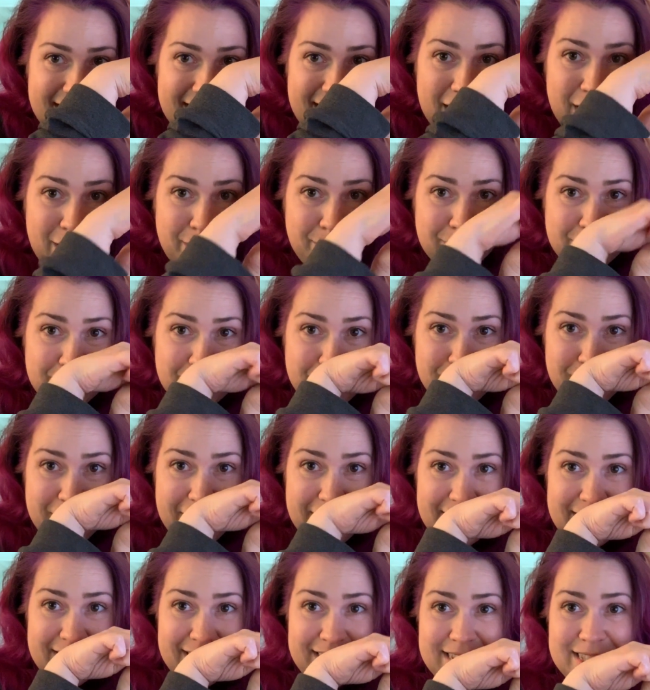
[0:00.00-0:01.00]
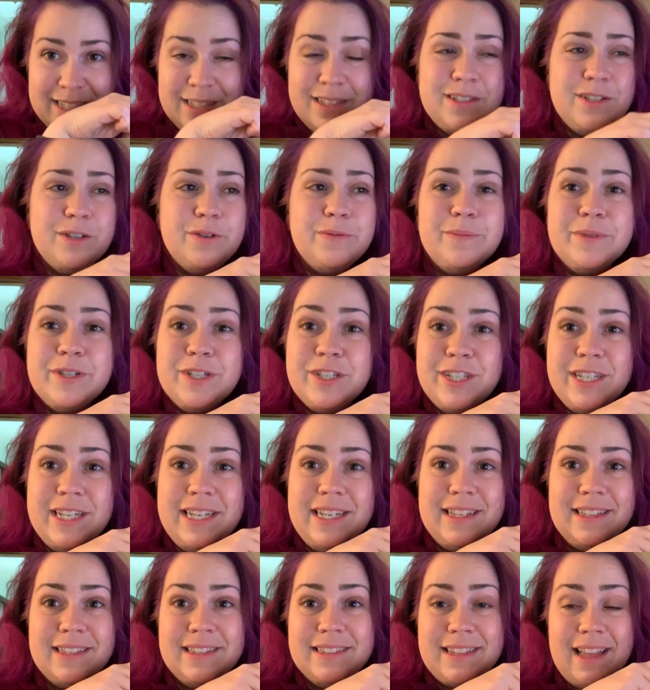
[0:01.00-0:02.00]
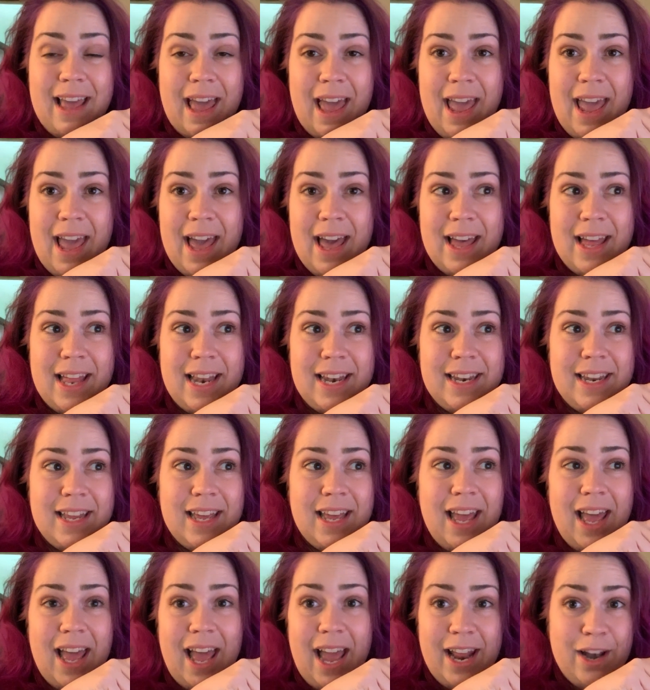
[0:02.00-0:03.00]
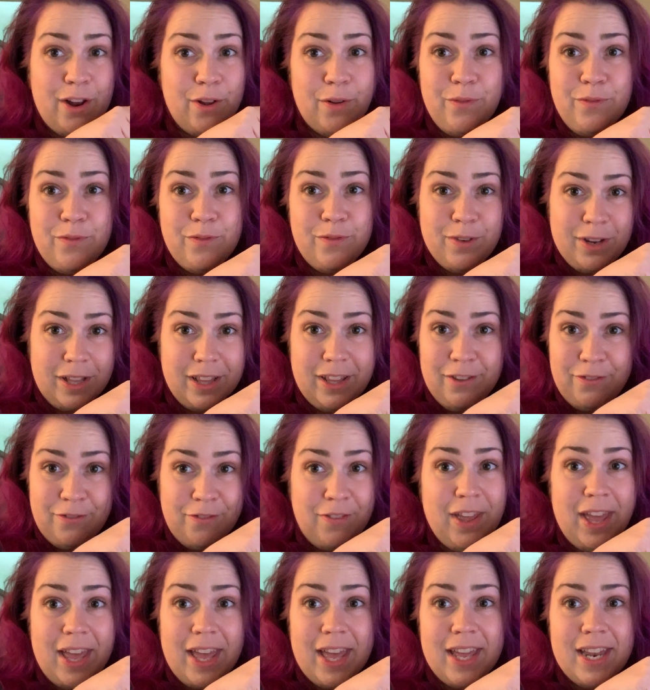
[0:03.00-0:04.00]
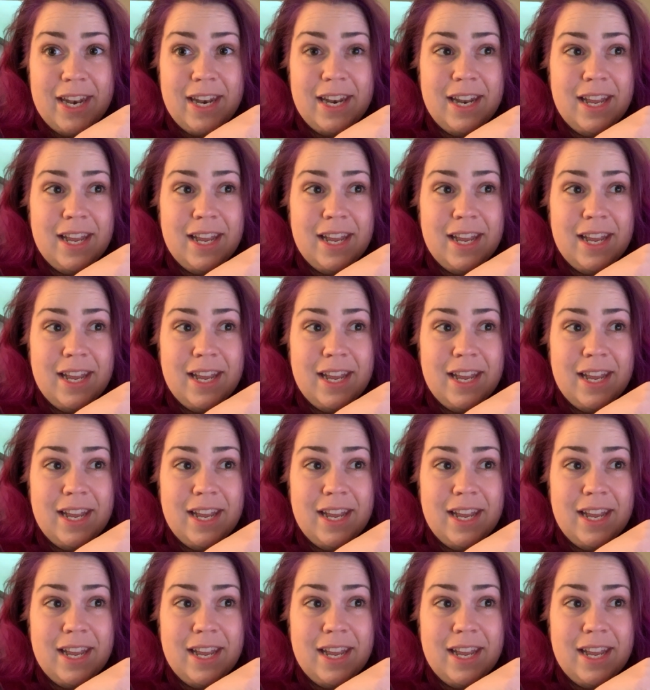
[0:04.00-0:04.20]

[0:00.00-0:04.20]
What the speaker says: in between these two machines, and I didn't really fit.